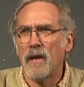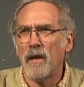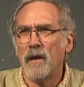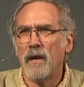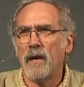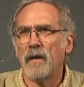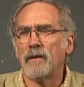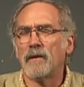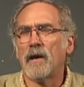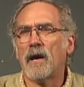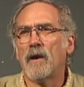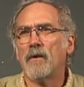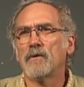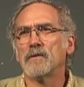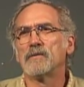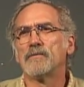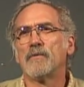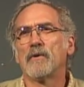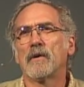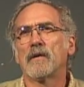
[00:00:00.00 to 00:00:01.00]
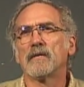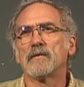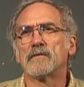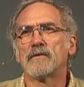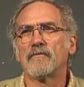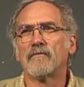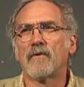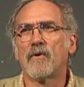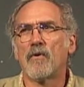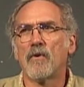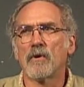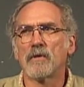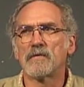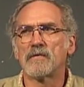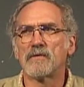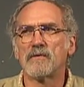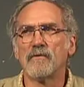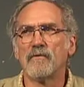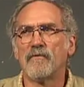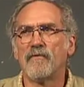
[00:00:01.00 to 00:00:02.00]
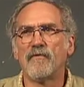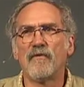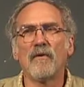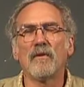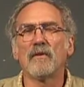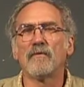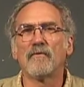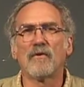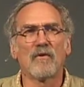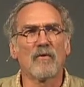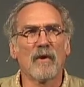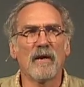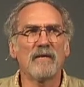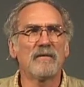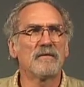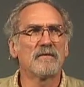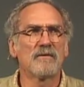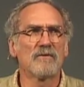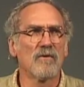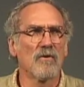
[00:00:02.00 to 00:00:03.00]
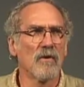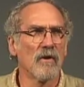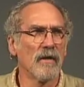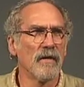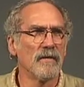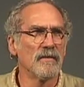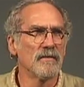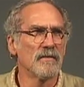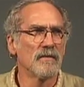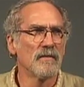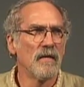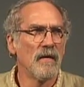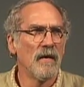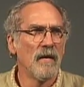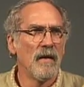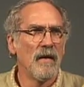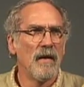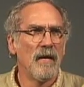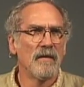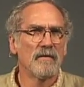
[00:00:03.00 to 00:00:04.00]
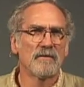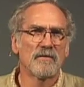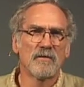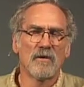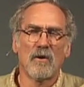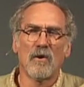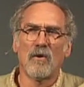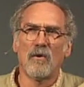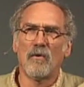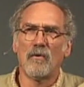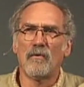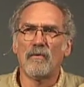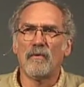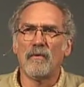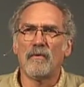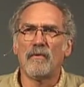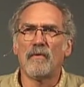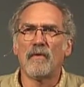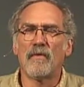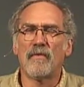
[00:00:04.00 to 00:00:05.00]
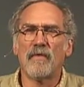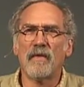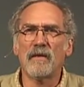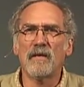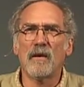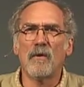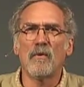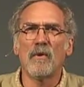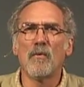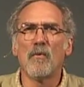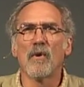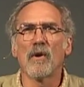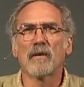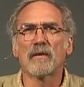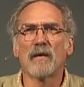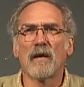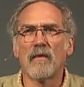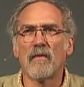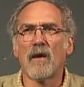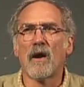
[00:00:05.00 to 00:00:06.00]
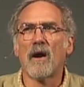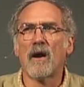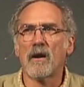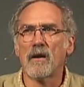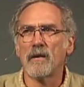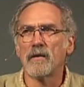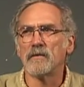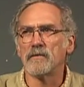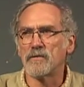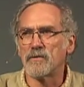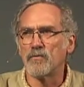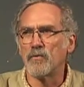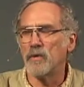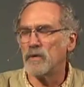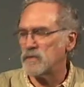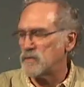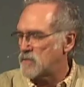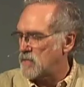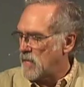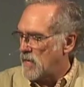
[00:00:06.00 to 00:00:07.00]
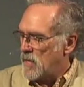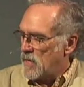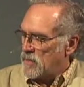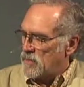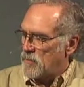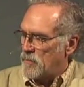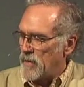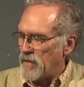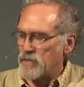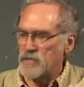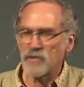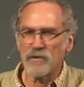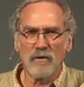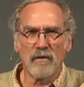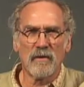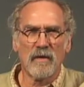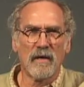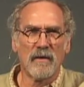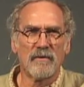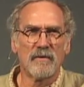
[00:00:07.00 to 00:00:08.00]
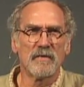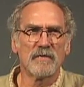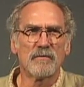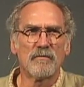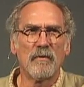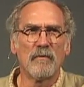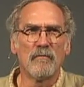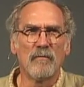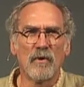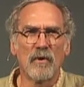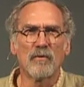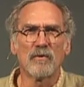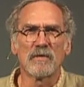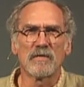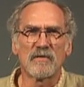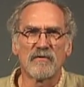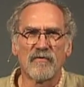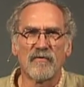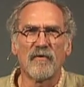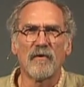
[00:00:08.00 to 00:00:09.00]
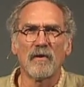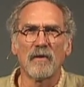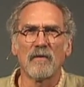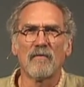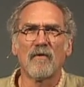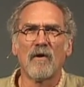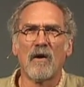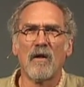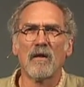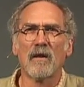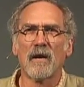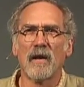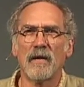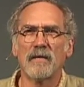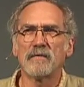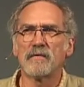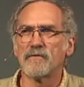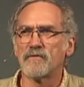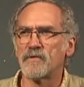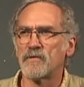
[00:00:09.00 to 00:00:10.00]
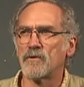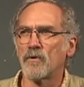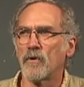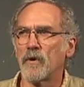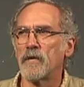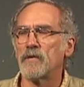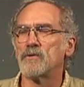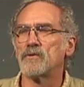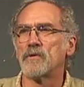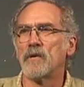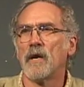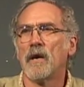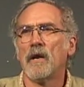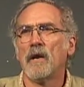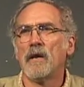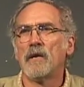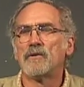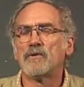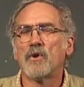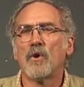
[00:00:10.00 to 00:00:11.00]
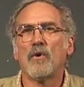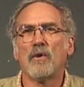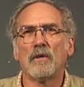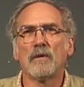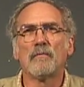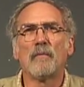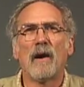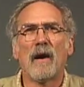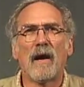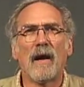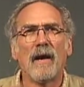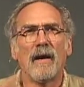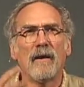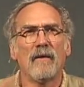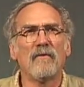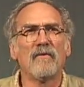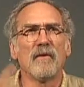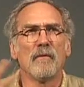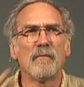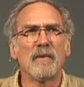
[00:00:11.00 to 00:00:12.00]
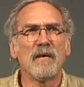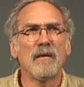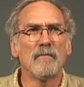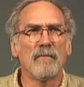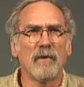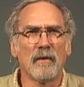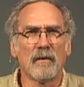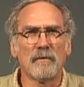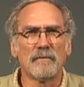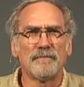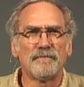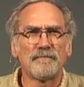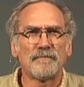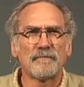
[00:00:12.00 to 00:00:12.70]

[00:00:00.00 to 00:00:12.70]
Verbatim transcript: And Howard's book is, of course, full of great stories. And so the thing that we worked on the hardest was to make sure that this book was full of all kinds of stories told by the people.